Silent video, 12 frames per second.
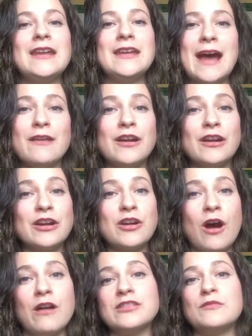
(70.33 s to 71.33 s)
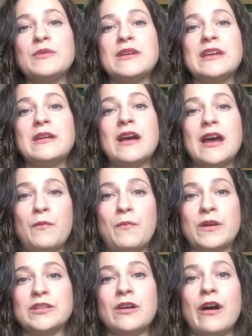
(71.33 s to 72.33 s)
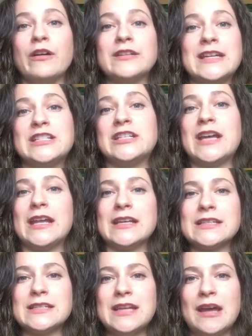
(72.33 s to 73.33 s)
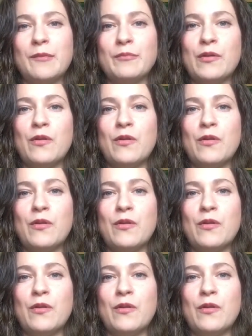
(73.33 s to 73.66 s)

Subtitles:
Now, there can also be what's called a genetic SNP,